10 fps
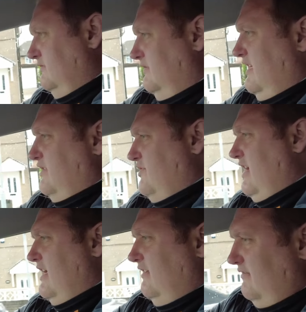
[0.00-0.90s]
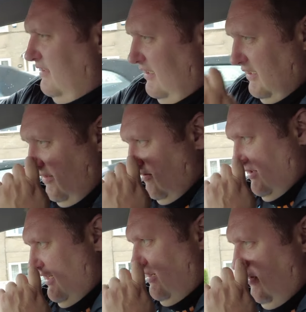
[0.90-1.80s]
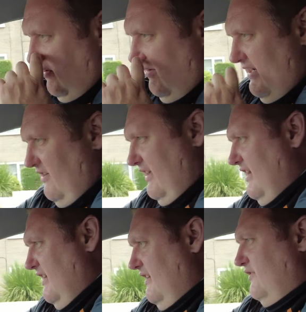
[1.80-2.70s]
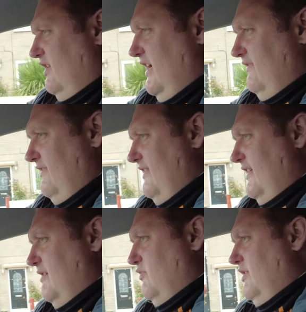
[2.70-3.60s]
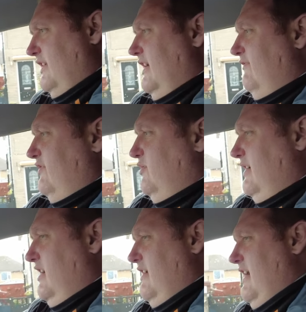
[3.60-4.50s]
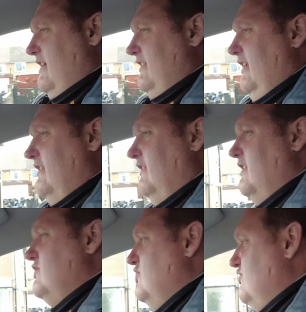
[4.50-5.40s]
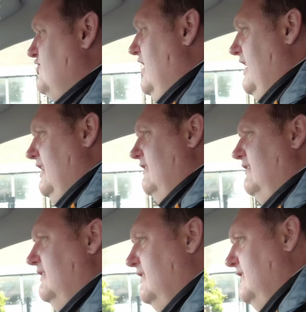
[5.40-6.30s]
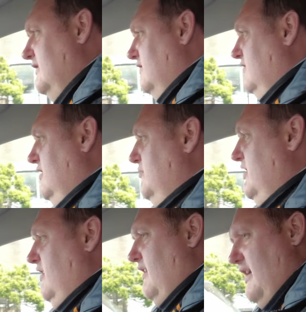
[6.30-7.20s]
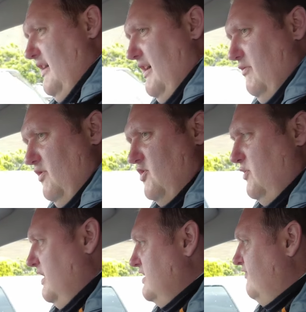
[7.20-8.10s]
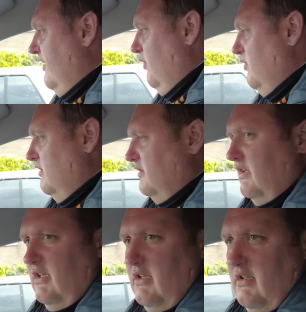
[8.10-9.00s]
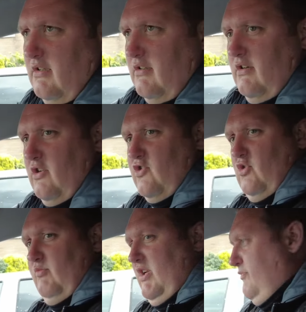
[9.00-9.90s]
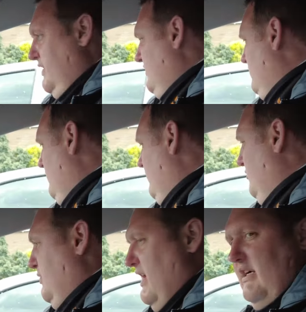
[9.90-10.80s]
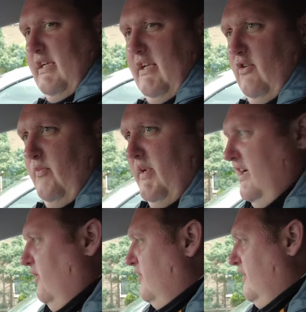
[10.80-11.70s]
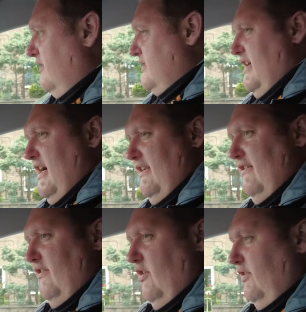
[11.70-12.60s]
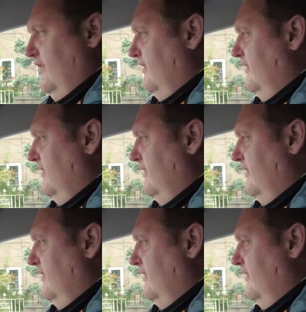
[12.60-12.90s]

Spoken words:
That's right, got it all going on here. I don't even think I'm going to get through here, our kid. Let's just try it. We'll be all right here, we'll squeeze through. Got some dippy donut parking up here, look, outside that road.